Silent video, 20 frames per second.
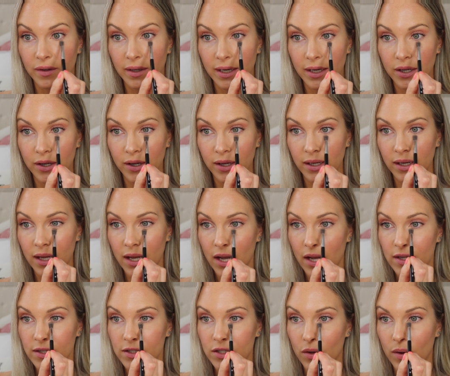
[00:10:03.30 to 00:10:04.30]
very good.
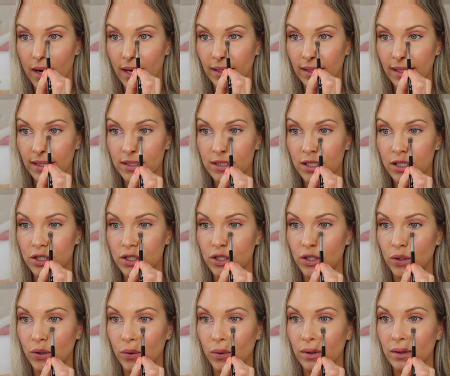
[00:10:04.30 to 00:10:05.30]
So I like to
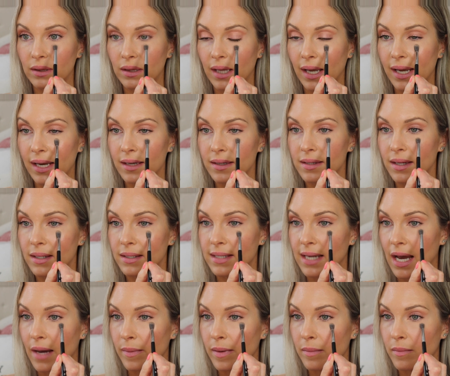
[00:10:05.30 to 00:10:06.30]
do light
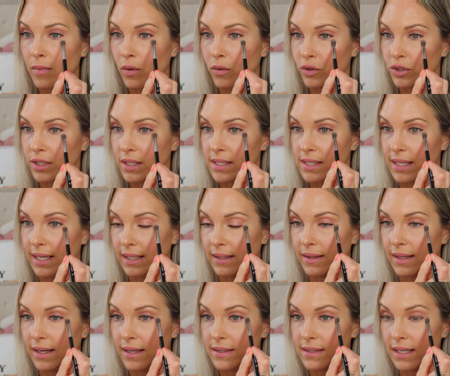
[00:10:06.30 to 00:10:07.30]
dabbing motions like
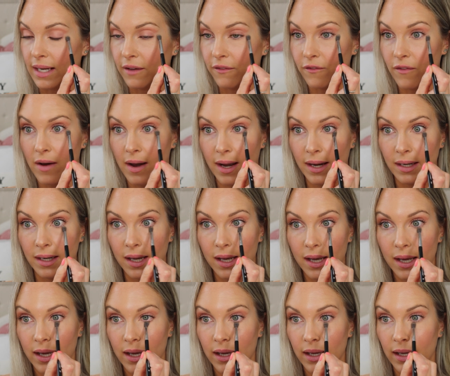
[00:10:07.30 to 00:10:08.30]
this, and I find
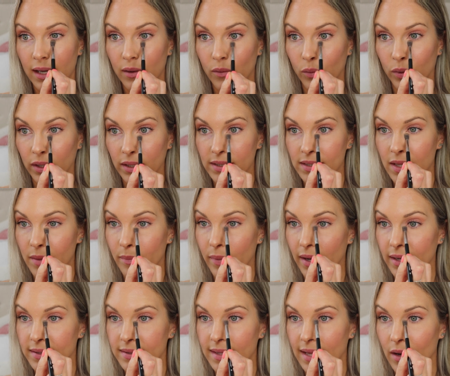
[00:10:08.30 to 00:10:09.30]
it works the
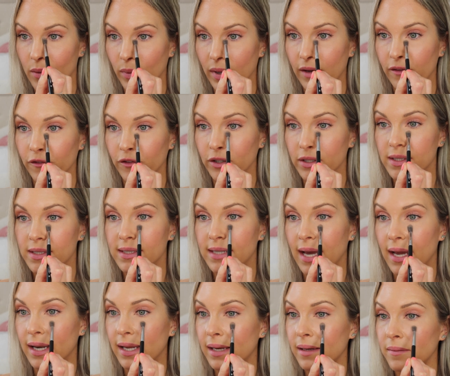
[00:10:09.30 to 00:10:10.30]
best that way for
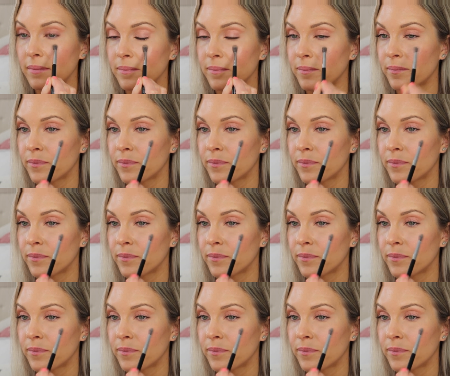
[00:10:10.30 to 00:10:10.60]
setting.